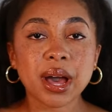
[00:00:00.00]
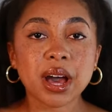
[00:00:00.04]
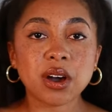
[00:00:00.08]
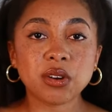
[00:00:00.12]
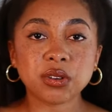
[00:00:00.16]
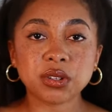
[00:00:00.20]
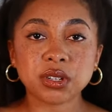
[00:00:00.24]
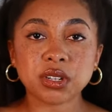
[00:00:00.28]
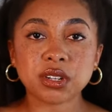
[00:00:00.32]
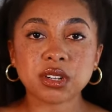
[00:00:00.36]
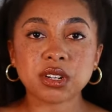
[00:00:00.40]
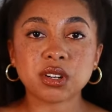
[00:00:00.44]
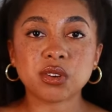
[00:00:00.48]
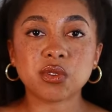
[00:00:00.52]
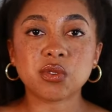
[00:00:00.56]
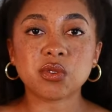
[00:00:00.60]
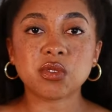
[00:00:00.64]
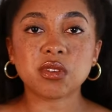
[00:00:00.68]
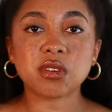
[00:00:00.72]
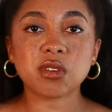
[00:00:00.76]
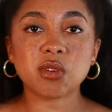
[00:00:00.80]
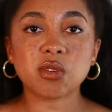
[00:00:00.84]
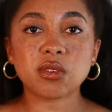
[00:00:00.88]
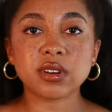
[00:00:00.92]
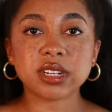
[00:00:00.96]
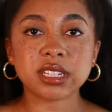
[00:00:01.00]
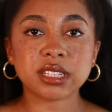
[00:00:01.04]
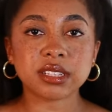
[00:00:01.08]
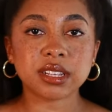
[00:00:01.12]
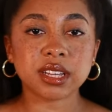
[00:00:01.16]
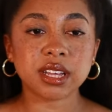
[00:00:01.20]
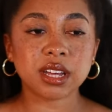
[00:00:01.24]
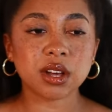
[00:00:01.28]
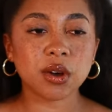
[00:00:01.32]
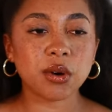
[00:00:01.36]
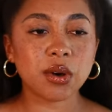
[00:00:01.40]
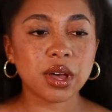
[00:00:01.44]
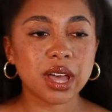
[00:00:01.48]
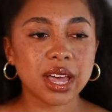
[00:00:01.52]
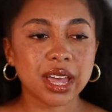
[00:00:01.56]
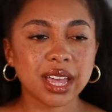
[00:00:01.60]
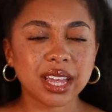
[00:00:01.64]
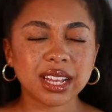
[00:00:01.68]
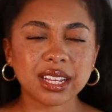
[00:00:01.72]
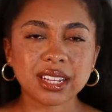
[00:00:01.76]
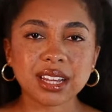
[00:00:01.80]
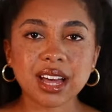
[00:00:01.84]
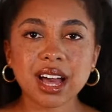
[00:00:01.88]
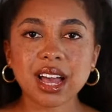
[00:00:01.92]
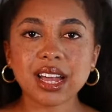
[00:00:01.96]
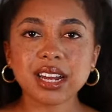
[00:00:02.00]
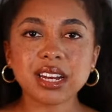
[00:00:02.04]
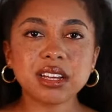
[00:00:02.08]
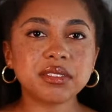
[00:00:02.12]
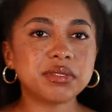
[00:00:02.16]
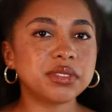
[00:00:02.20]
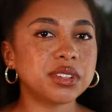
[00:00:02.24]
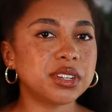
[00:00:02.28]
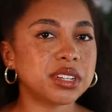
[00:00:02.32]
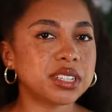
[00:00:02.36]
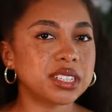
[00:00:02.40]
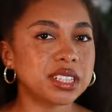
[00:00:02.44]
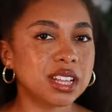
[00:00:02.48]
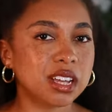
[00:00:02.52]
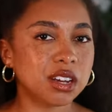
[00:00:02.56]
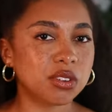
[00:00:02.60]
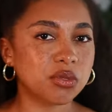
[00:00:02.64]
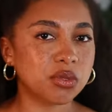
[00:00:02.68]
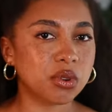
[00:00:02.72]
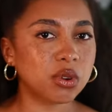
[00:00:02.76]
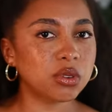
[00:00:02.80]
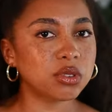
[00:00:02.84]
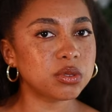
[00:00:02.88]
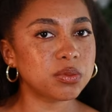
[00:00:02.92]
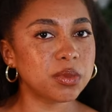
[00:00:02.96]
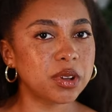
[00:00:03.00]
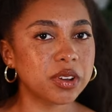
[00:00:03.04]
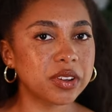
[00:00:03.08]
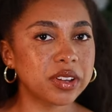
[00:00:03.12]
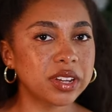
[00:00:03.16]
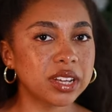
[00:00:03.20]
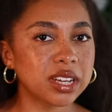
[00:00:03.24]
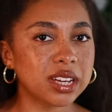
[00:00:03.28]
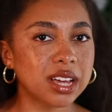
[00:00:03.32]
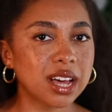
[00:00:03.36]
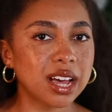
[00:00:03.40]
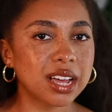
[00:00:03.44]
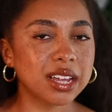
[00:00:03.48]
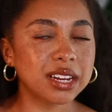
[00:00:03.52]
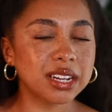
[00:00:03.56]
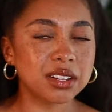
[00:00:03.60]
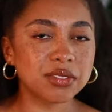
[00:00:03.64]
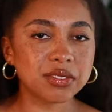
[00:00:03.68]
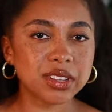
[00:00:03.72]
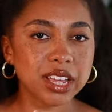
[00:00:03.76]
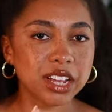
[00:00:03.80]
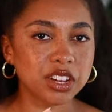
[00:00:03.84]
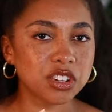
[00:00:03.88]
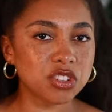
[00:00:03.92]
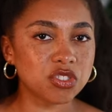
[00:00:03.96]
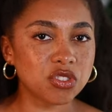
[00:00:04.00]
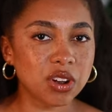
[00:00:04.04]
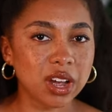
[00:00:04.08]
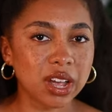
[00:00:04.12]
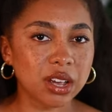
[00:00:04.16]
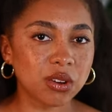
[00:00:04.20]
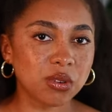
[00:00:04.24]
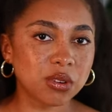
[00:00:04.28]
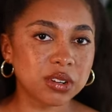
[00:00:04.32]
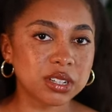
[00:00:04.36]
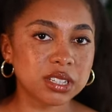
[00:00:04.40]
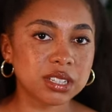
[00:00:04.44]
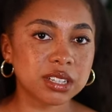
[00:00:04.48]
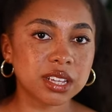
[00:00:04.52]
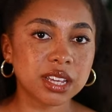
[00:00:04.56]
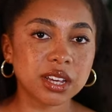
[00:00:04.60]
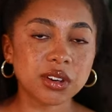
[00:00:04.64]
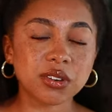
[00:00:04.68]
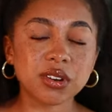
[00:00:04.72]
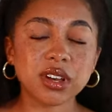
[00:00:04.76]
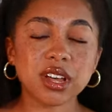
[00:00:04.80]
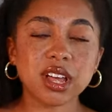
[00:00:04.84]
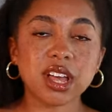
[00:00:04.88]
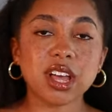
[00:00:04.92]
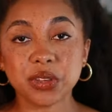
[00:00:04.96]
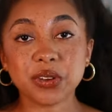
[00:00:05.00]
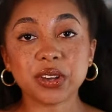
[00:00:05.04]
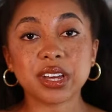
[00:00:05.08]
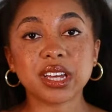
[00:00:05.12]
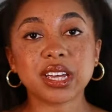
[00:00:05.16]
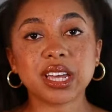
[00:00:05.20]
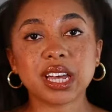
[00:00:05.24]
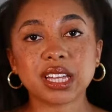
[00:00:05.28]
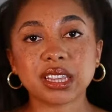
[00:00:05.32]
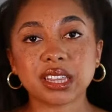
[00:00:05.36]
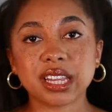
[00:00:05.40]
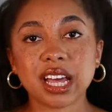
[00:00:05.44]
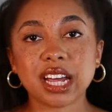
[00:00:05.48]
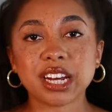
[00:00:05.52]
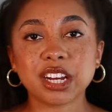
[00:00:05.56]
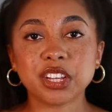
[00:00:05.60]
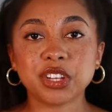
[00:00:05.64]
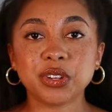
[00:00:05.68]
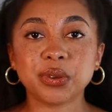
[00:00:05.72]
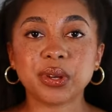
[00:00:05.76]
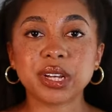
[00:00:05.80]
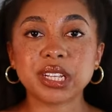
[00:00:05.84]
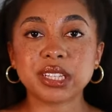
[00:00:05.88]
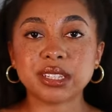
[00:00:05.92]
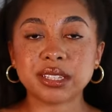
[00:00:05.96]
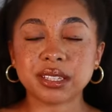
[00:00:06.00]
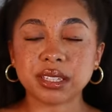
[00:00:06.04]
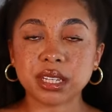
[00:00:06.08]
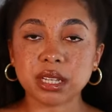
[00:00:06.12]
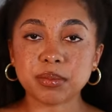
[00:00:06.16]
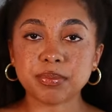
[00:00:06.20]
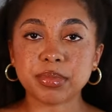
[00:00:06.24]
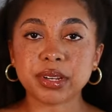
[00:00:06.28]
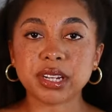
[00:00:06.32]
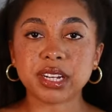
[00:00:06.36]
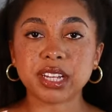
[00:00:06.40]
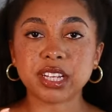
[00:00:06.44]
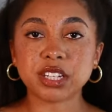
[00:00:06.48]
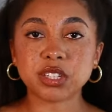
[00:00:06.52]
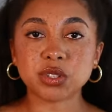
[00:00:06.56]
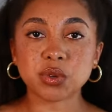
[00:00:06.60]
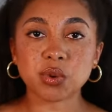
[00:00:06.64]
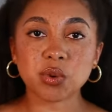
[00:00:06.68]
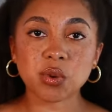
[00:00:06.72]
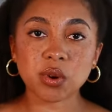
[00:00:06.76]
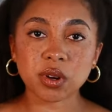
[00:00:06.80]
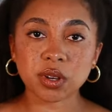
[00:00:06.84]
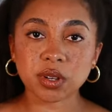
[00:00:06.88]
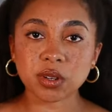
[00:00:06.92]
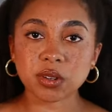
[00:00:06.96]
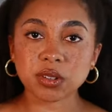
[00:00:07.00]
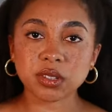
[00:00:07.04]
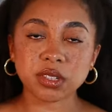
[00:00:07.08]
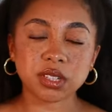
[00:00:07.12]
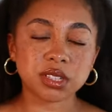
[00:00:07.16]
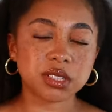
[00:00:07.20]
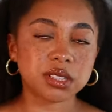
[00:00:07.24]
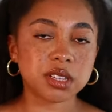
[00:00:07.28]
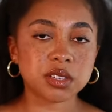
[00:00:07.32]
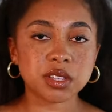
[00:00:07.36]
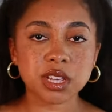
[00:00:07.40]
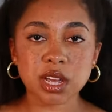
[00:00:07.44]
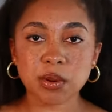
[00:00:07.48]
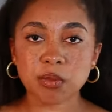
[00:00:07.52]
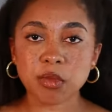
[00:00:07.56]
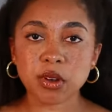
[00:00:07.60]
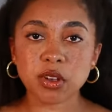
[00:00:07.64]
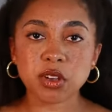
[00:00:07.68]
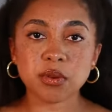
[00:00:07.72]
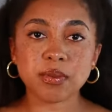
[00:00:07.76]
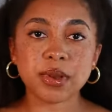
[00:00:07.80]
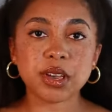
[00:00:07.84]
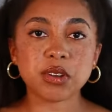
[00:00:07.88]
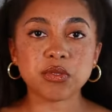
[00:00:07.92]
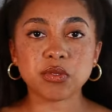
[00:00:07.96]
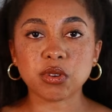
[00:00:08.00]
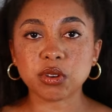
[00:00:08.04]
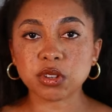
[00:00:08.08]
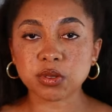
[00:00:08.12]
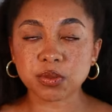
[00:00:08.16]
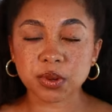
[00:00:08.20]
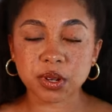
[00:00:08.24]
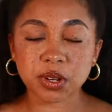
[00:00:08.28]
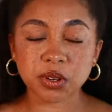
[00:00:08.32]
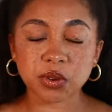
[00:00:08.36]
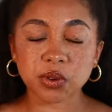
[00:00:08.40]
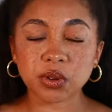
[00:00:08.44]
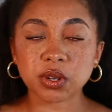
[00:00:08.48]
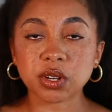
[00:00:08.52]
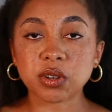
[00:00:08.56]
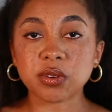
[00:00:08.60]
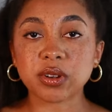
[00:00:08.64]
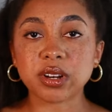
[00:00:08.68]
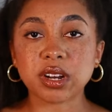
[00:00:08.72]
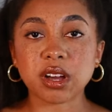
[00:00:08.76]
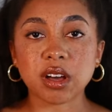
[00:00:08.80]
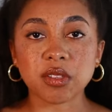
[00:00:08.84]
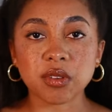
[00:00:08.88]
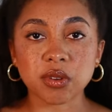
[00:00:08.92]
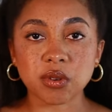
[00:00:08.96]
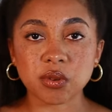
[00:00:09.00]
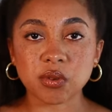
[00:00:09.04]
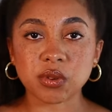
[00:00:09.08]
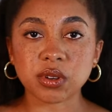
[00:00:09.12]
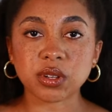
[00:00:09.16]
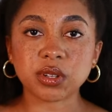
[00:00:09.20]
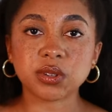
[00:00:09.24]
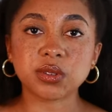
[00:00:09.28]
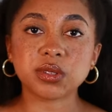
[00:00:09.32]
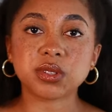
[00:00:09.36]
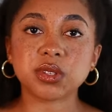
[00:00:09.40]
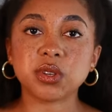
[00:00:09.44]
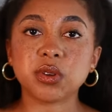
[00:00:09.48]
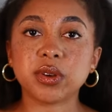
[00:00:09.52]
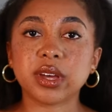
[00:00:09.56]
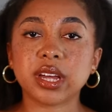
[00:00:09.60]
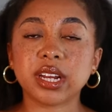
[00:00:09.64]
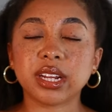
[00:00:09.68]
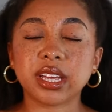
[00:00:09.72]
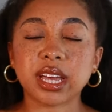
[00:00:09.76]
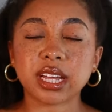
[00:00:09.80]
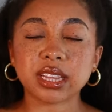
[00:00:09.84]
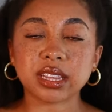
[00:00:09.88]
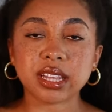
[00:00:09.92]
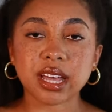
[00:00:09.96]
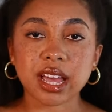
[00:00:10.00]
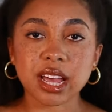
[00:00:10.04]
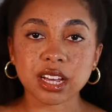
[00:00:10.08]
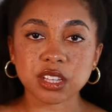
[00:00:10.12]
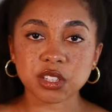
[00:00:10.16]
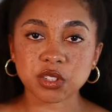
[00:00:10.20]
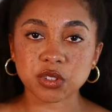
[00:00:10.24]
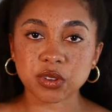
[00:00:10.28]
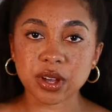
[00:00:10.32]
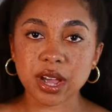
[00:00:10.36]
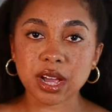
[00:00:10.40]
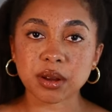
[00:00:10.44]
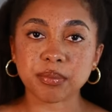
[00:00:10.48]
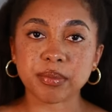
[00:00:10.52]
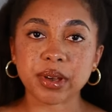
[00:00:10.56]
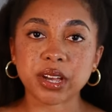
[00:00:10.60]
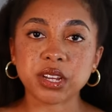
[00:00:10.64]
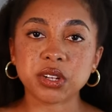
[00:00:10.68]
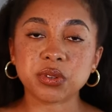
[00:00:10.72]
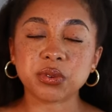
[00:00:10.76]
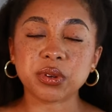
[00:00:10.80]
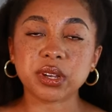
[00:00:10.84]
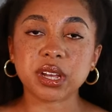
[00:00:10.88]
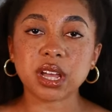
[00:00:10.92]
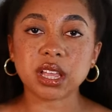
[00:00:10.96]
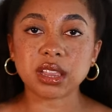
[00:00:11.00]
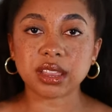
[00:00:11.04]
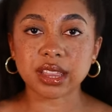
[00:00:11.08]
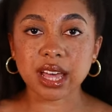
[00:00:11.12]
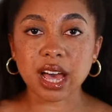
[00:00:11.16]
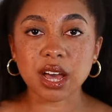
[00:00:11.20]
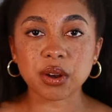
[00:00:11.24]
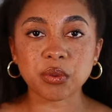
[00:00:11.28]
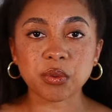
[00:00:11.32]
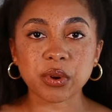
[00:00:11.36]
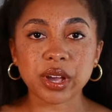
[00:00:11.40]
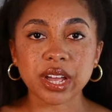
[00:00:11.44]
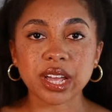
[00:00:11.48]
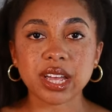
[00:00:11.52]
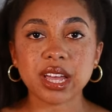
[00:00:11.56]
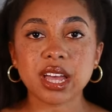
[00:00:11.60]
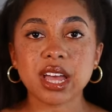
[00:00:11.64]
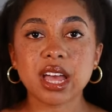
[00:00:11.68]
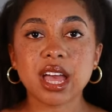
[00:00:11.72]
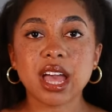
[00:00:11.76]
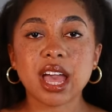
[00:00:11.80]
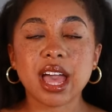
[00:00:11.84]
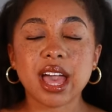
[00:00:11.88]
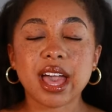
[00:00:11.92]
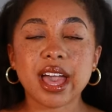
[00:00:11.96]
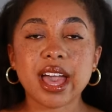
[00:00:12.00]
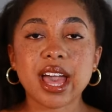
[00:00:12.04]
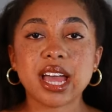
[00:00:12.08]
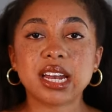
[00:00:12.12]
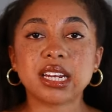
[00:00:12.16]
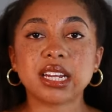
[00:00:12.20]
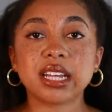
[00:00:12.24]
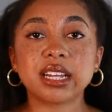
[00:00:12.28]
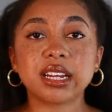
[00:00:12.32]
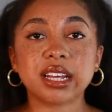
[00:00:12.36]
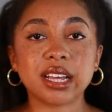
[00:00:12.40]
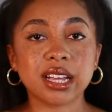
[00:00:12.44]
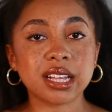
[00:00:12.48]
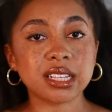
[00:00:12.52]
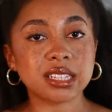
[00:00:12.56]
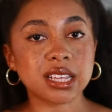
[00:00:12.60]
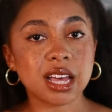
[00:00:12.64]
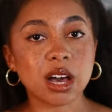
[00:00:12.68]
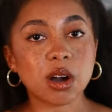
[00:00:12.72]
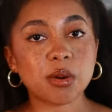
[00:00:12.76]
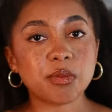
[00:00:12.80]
powder or horsetail. It kind of looks like rosemary, kind of like dry horsetail. You can get that and you can seep it into oil just the same way you make rosemary oil and other oils. You can get the extract by doing it that way. And it is